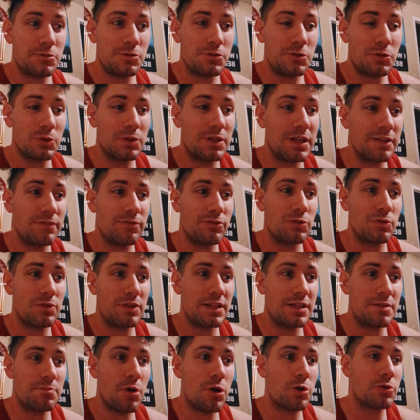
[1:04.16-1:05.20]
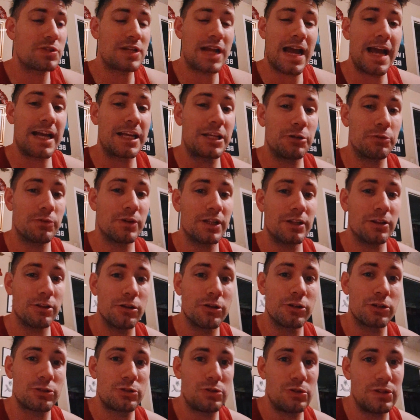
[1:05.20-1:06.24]
to give you the most accurate
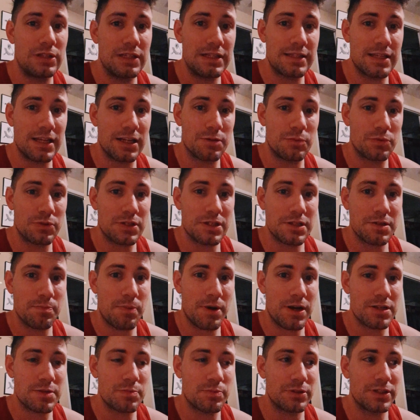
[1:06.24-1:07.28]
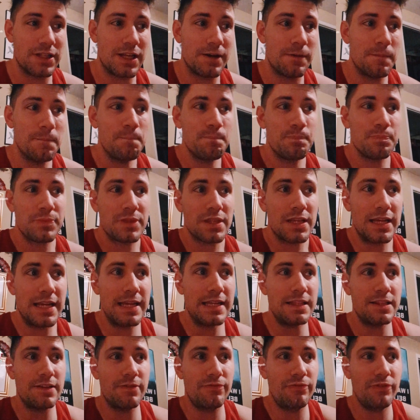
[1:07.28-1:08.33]
look to these animals as possible. Now,
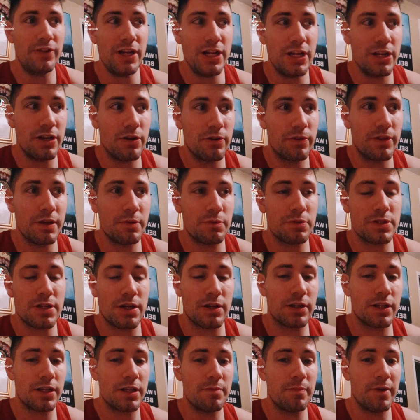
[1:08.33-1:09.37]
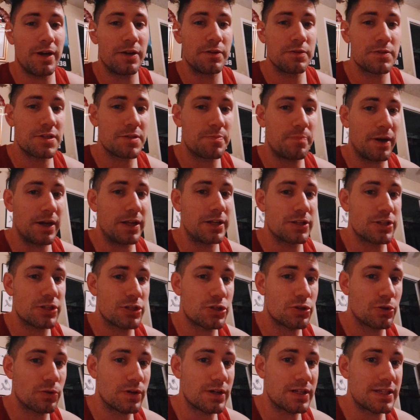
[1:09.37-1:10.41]
in the video, they were talking about
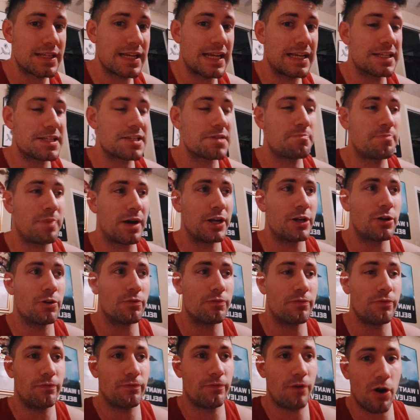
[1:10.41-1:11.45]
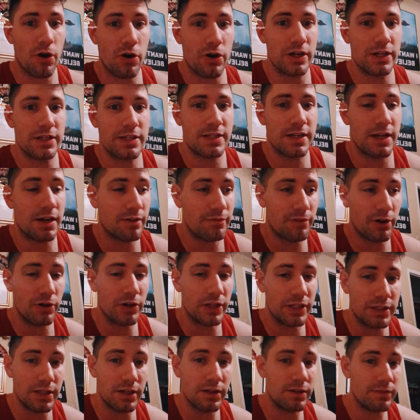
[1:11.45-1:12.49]
Spinosaurus and Spinophorus. Now, I've
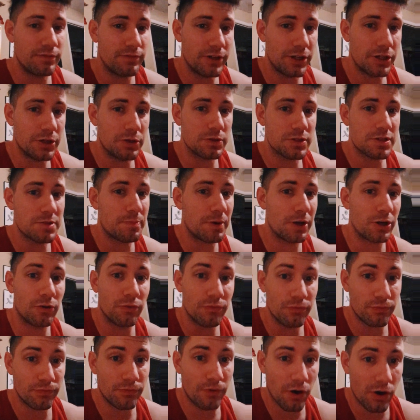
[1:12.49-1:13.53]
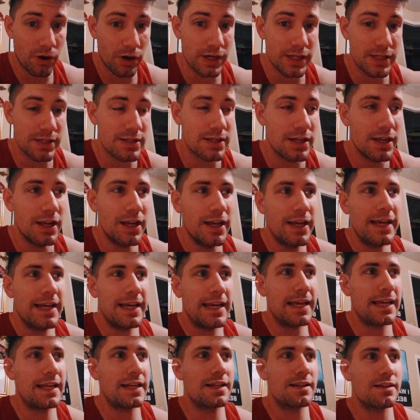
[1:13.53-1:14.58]
already done a video on Spinophorus.
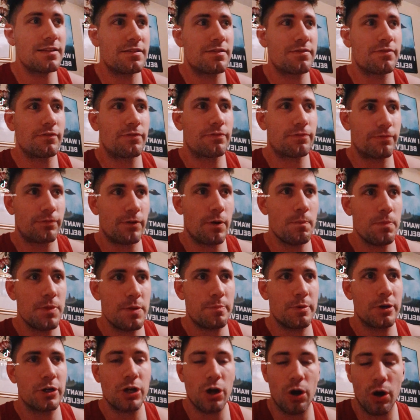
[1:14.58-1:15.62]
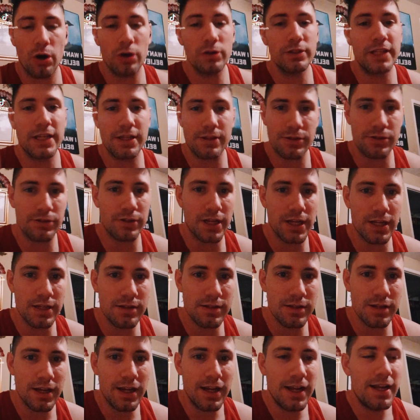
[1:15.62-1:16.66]
It is from the book All
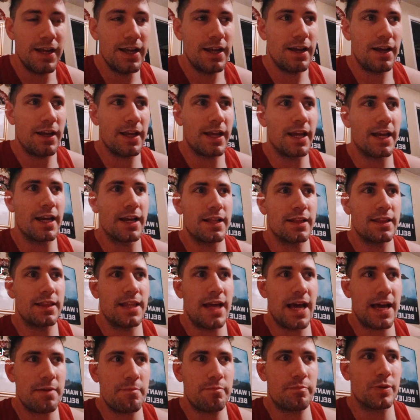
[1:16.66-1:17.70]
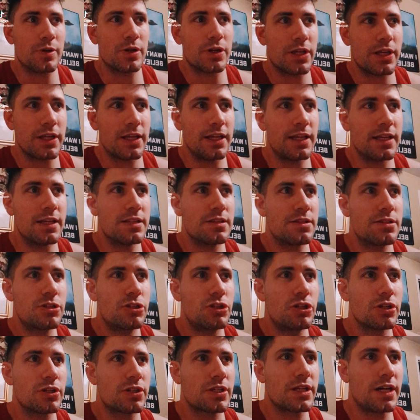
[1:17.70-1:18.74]
Yesterdays, and that book is
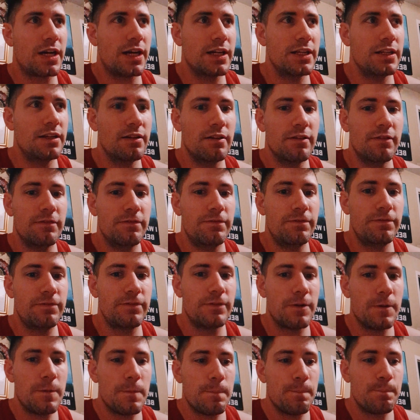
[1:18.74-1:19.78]
just kind of